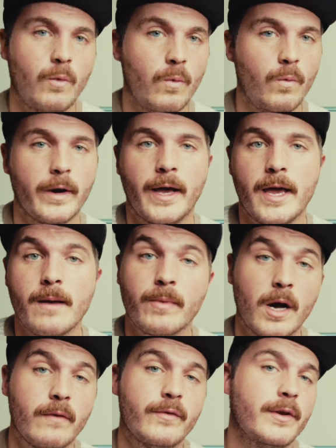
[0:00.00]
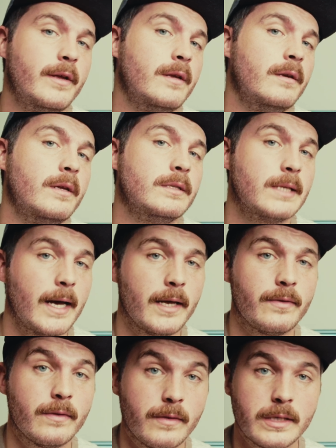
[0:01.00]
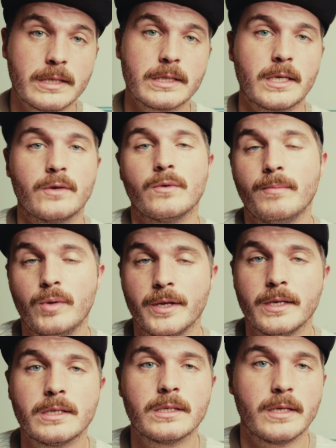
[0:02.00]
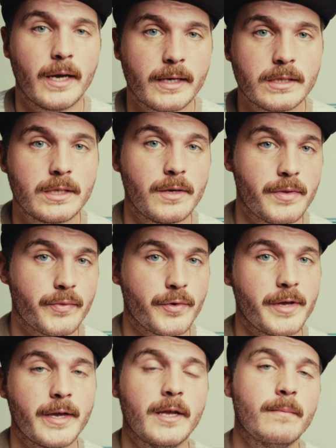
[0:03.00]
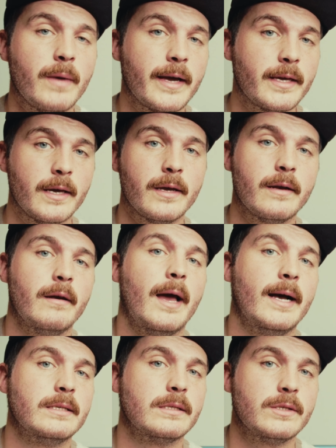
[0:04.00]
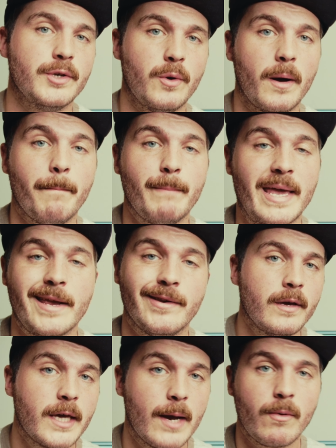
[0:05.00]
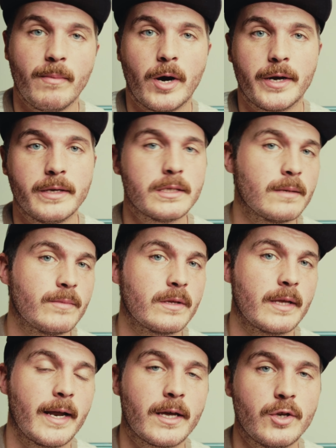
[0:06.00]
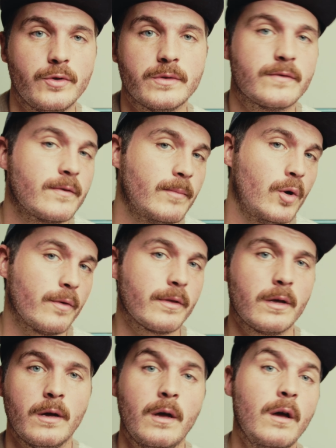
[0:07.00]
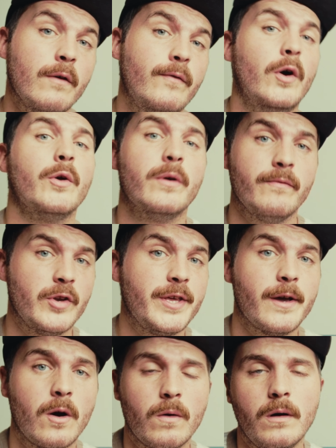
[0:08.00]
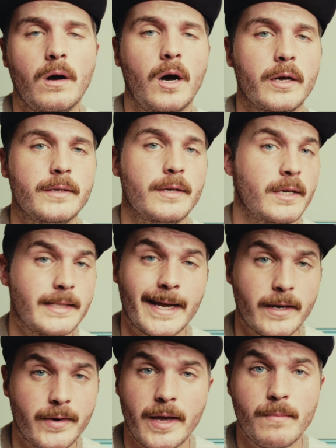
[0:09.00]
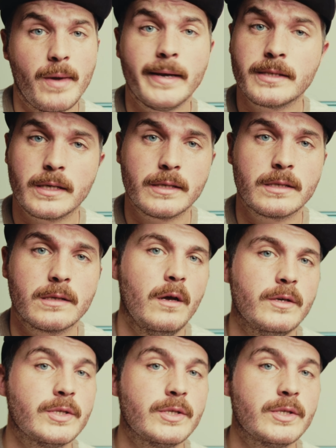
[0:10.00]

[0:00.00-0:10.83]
What I am confident in is that this is going to replace the X-T3 in my kit as, you know, a main camera body, something that I can use for both photo and video on a day-to-day basis.